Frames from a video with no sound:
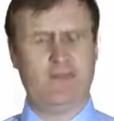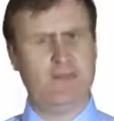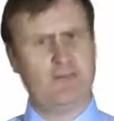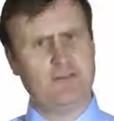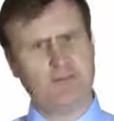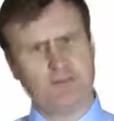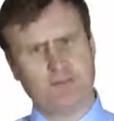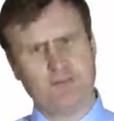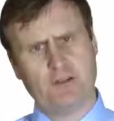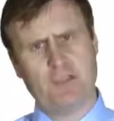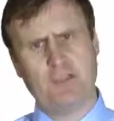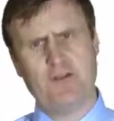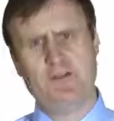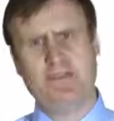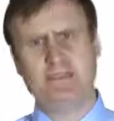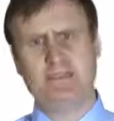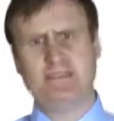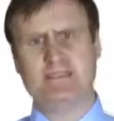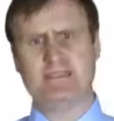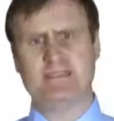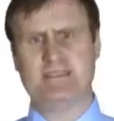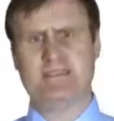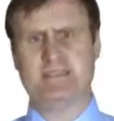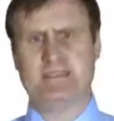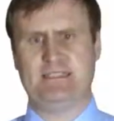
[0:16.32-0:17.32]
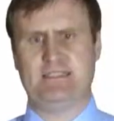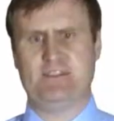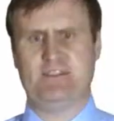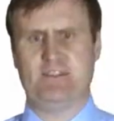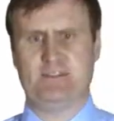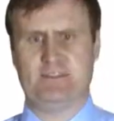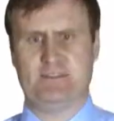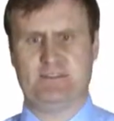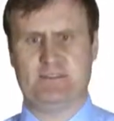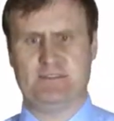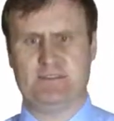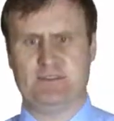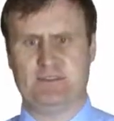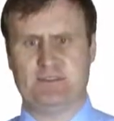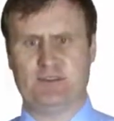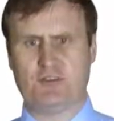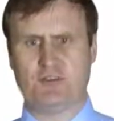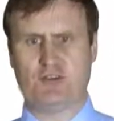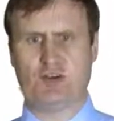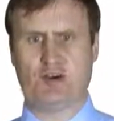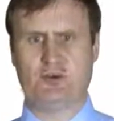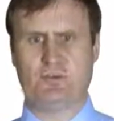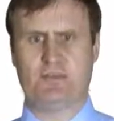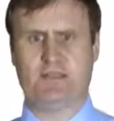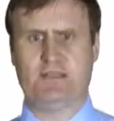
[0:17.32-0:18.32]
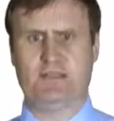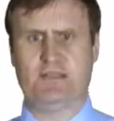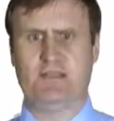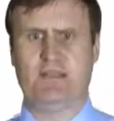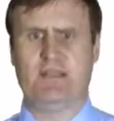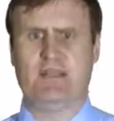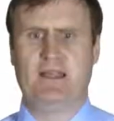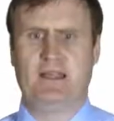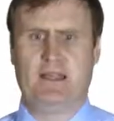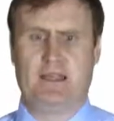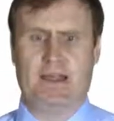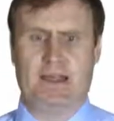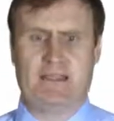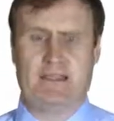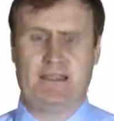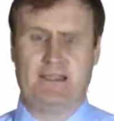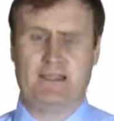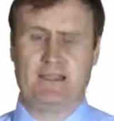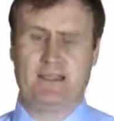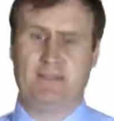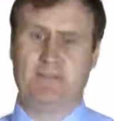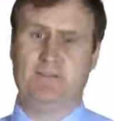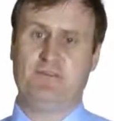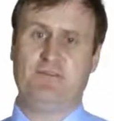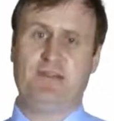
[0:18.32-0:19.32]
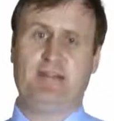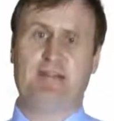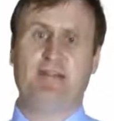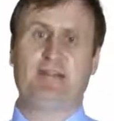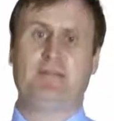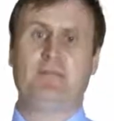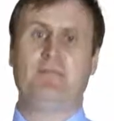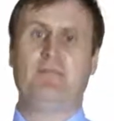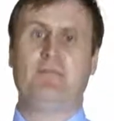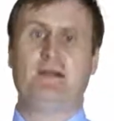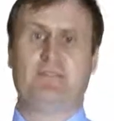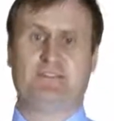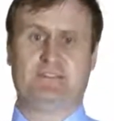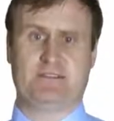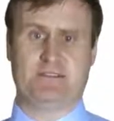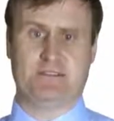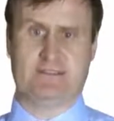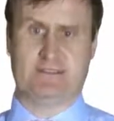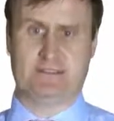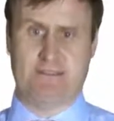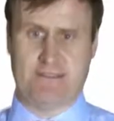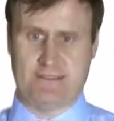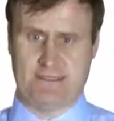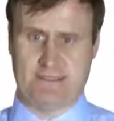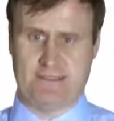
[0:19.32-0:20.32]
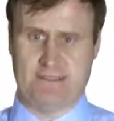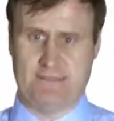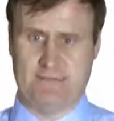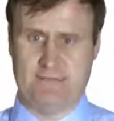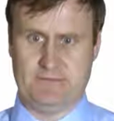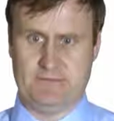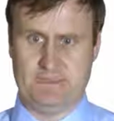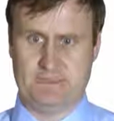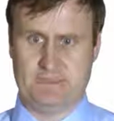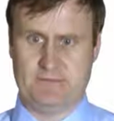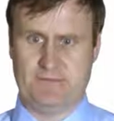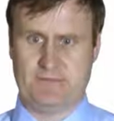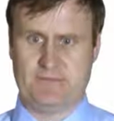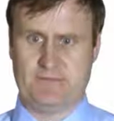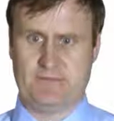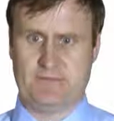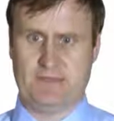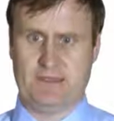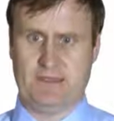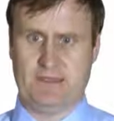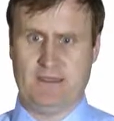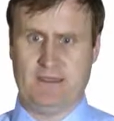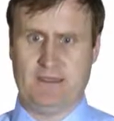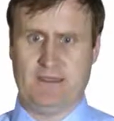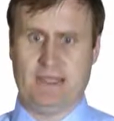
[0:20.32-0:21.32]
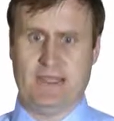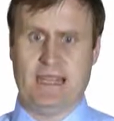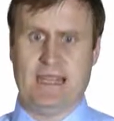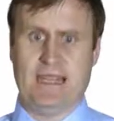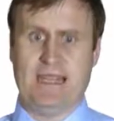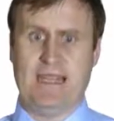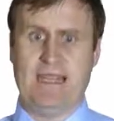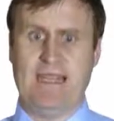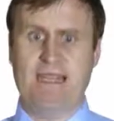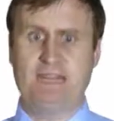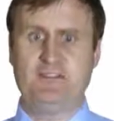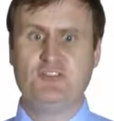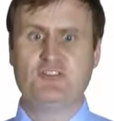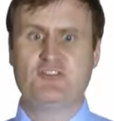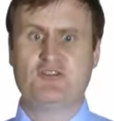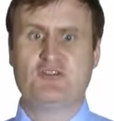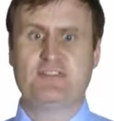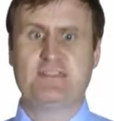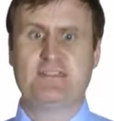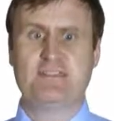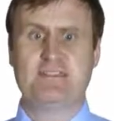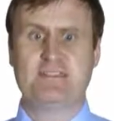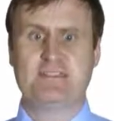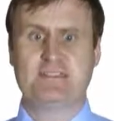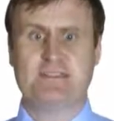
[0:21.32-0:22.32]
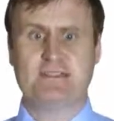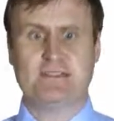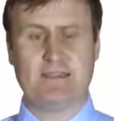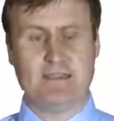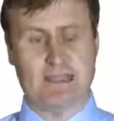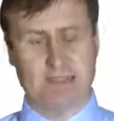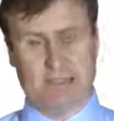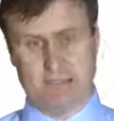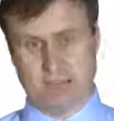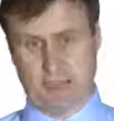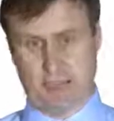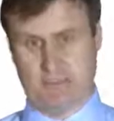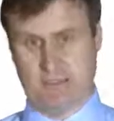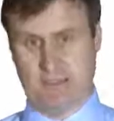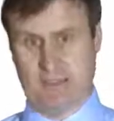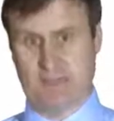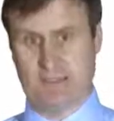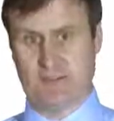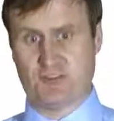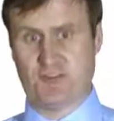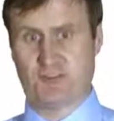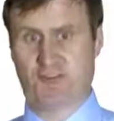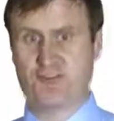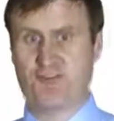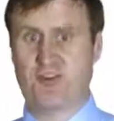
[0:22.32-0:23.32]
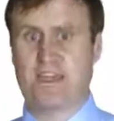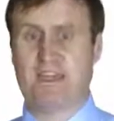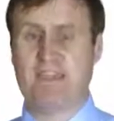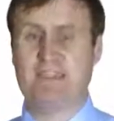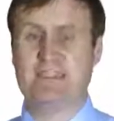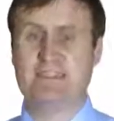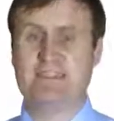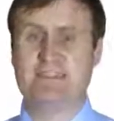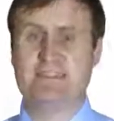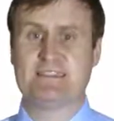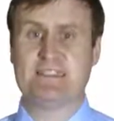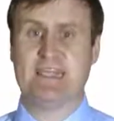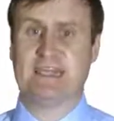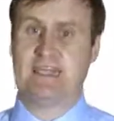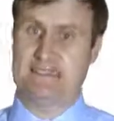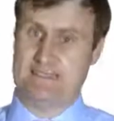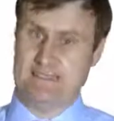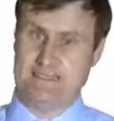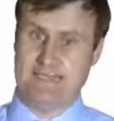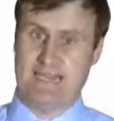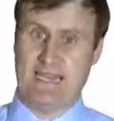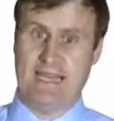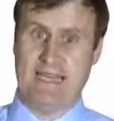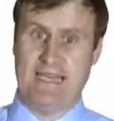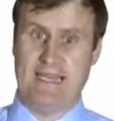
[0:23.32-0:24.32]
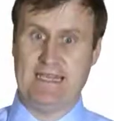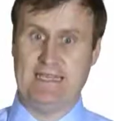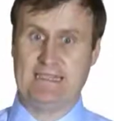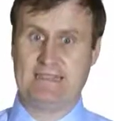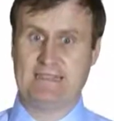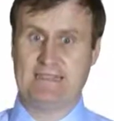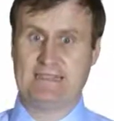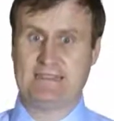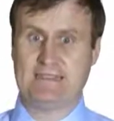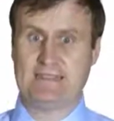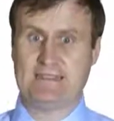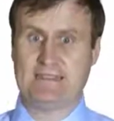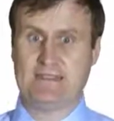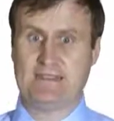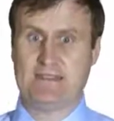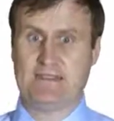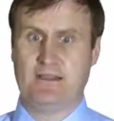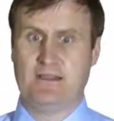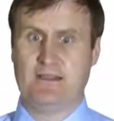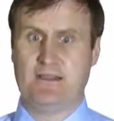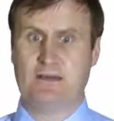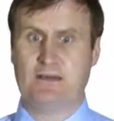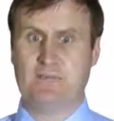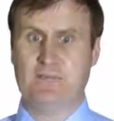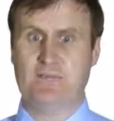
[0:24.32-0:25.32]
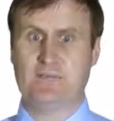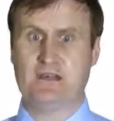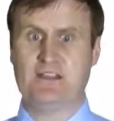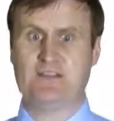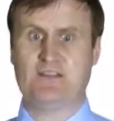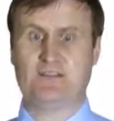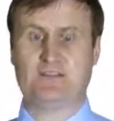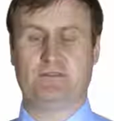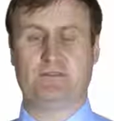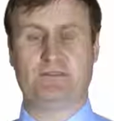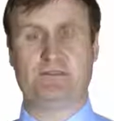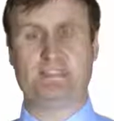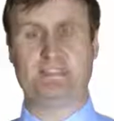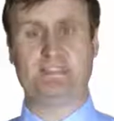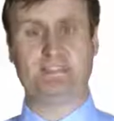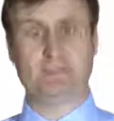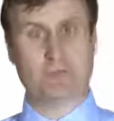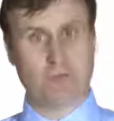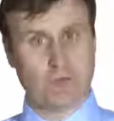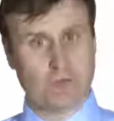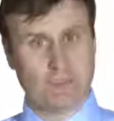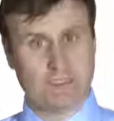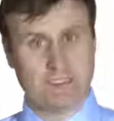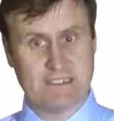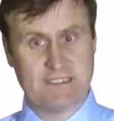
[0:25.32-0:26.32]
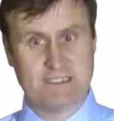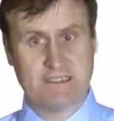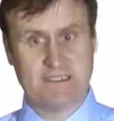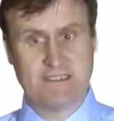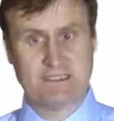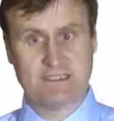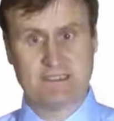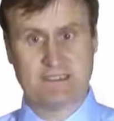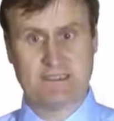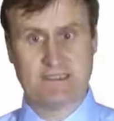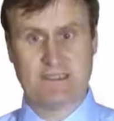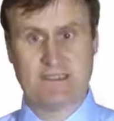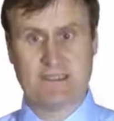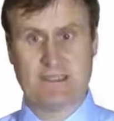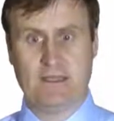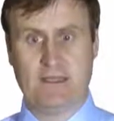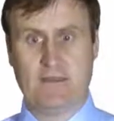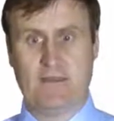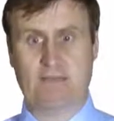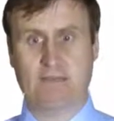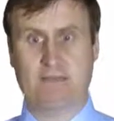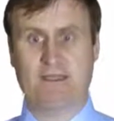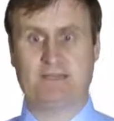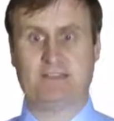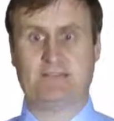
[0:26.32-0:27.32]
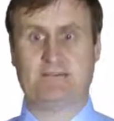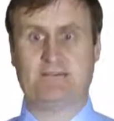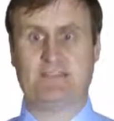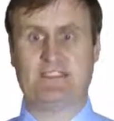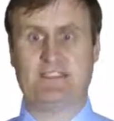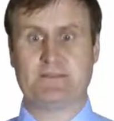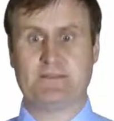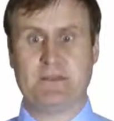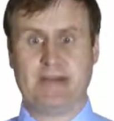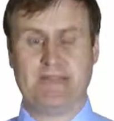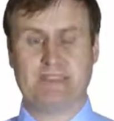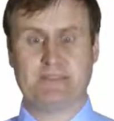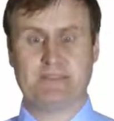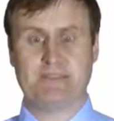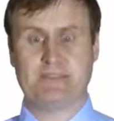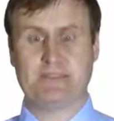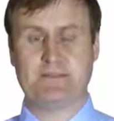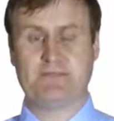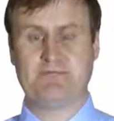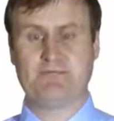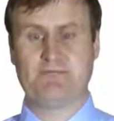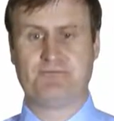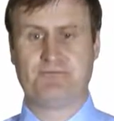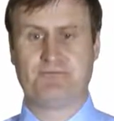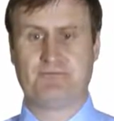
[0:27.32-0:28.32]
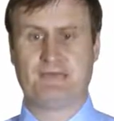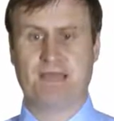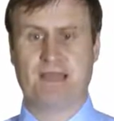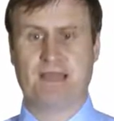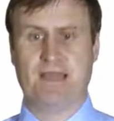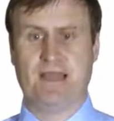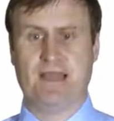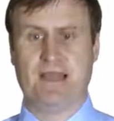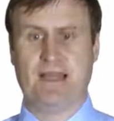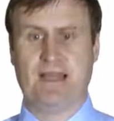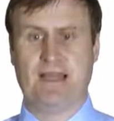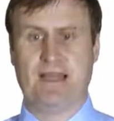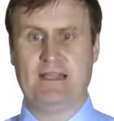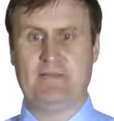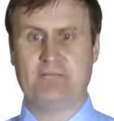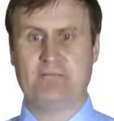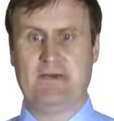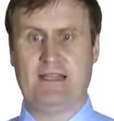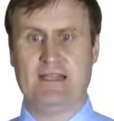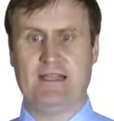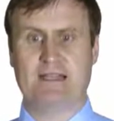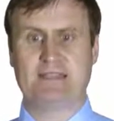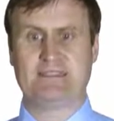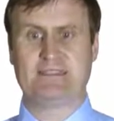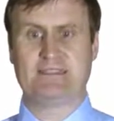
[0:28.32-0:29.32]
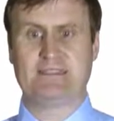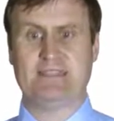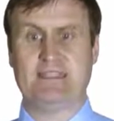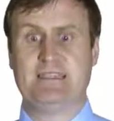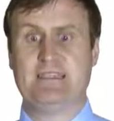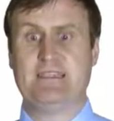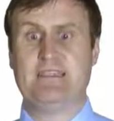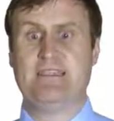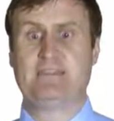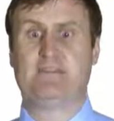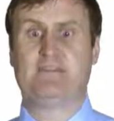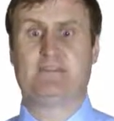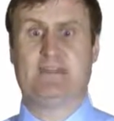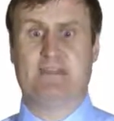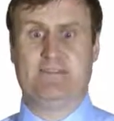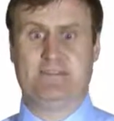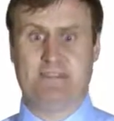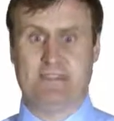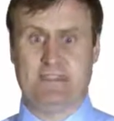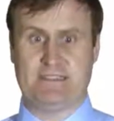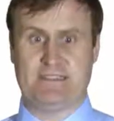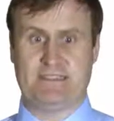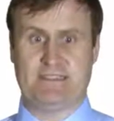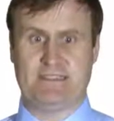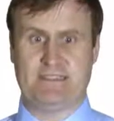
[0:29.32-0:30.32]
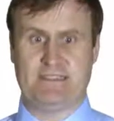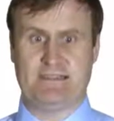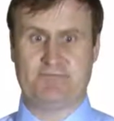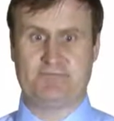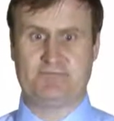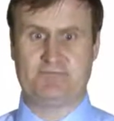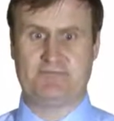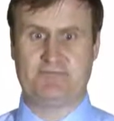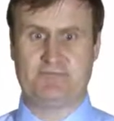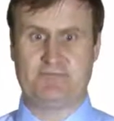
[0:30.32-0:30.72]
The following conditions are common that can affect the muscle systems. Injuries, including strains and tears, muscle disorders, muscle spasm, and myasthenia gravis,